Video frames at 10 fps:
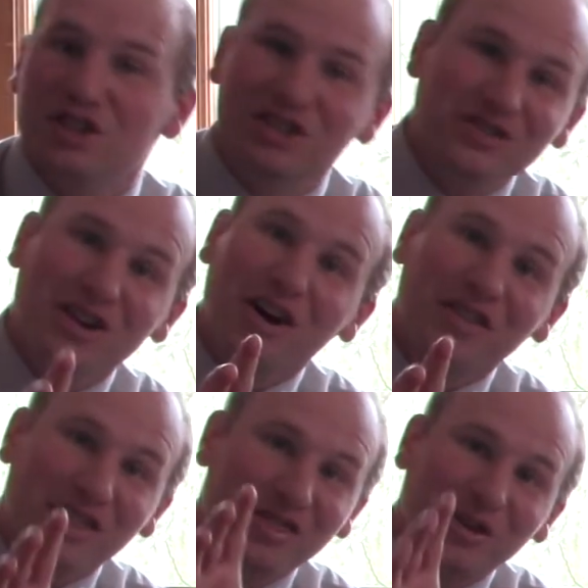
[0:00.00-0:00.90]
Did you know
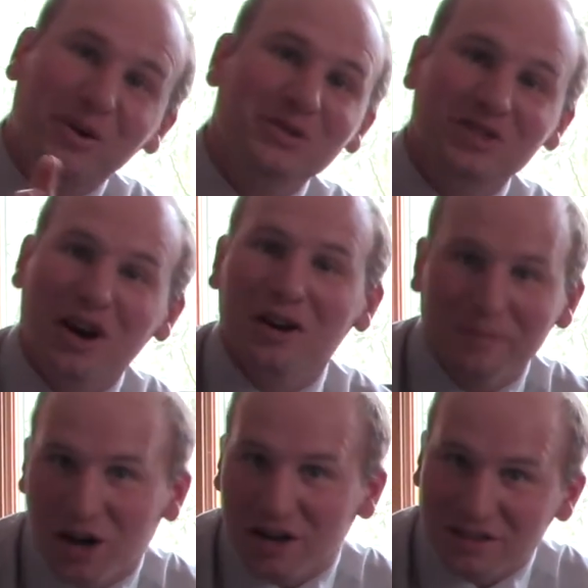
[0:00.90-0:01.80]
that those aren't
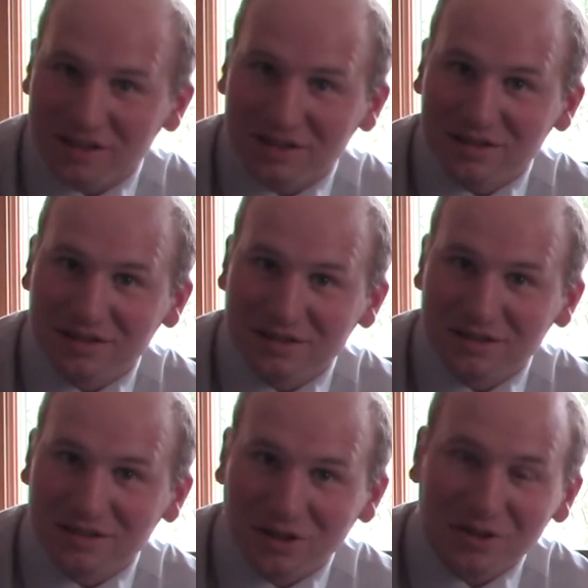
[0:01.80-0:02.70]
marks?
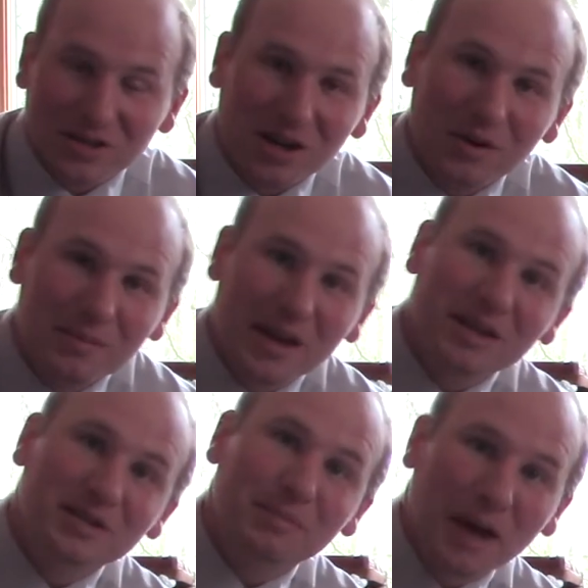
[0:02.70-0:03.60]
Those aren't what
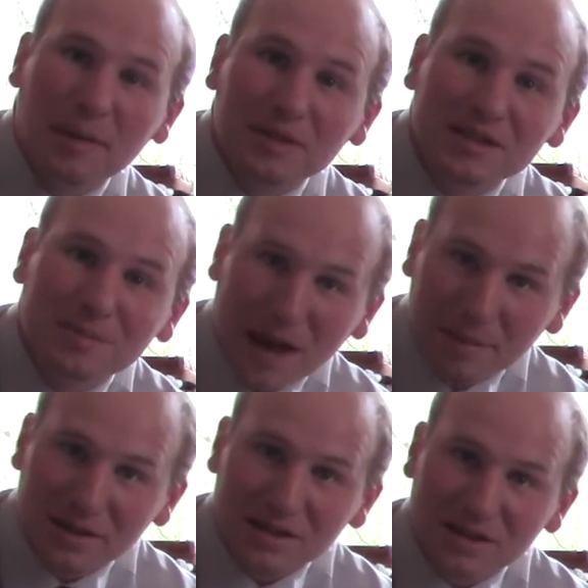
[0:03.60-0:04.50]
makes Baptist
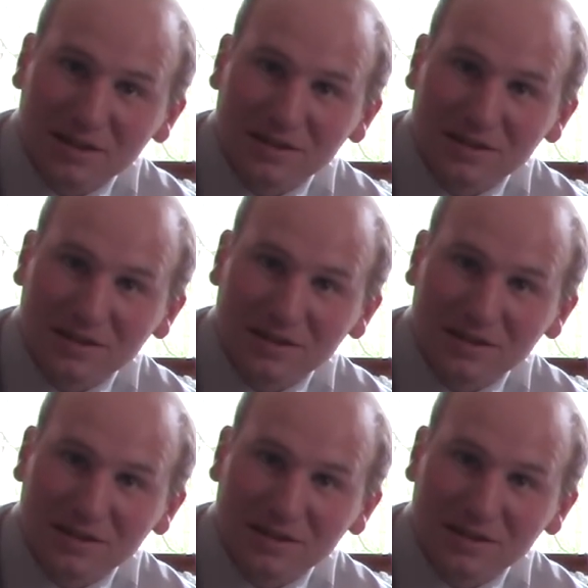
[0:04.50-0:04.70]
Baptist?